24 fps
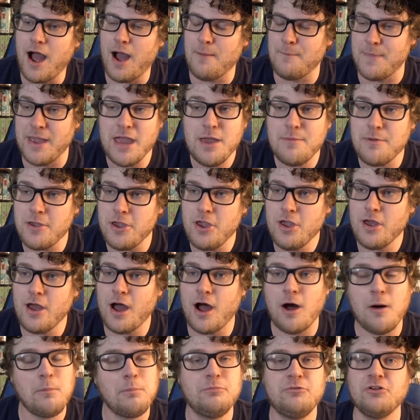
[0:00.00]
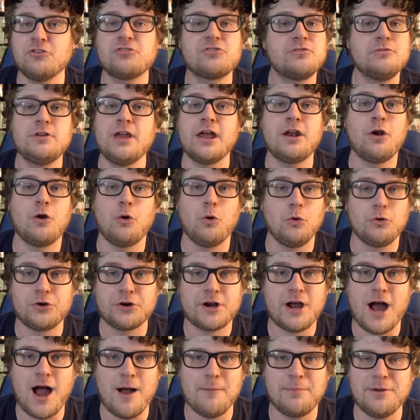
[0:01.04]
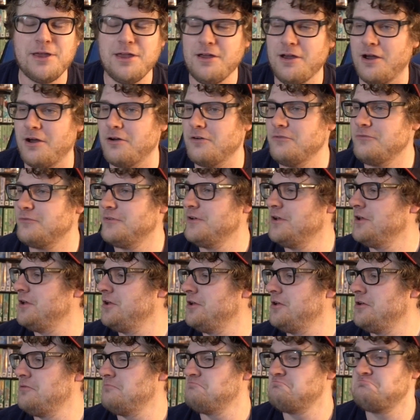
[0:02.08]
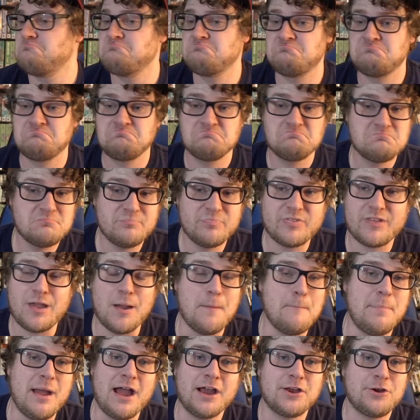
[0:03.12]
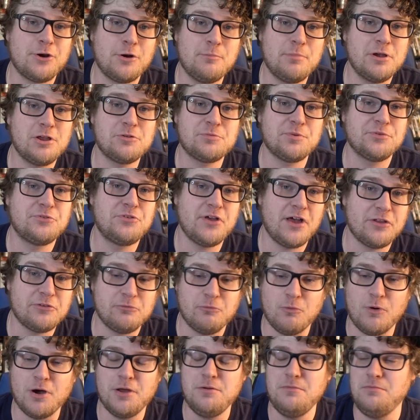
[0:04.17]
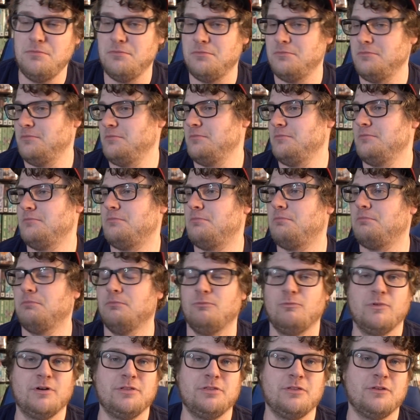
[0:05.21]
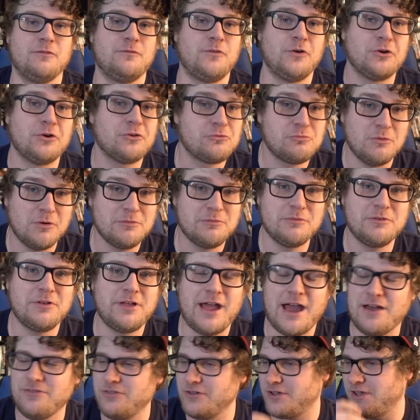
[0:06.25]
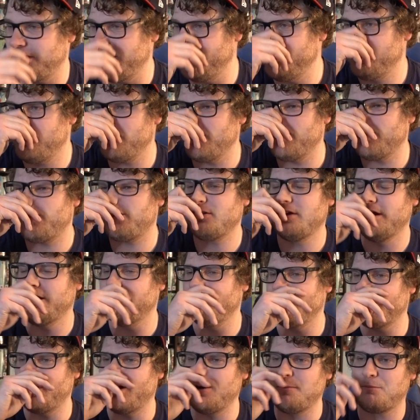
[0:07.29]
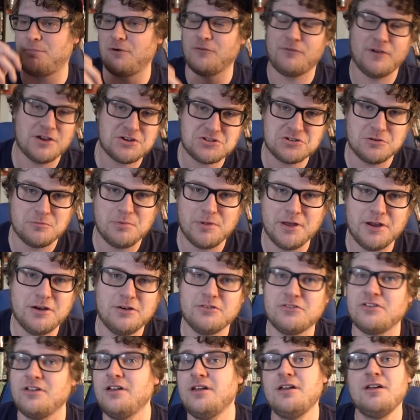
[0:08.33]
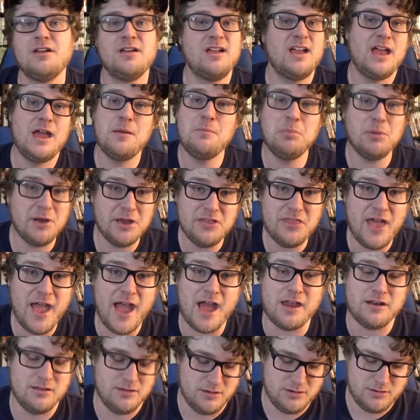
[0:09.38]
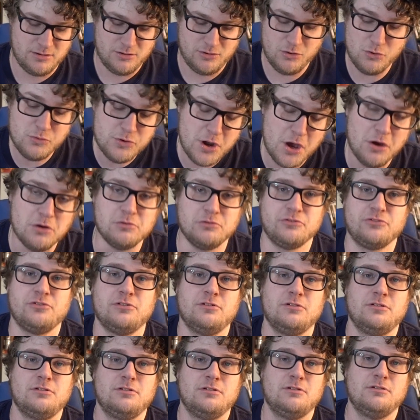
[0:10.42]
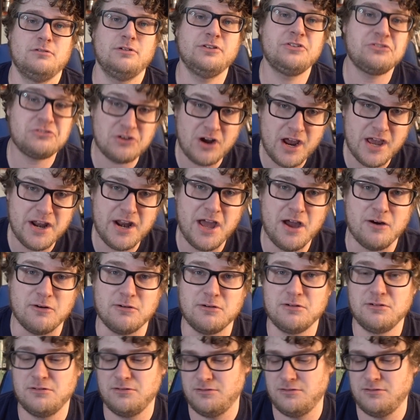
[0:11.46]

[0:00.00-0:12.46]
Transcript: Maybe I'll just get an older copy of Backyard Baseball 2001, when the first one had the kids as professional players, and play that. Who knows? Let's try it out.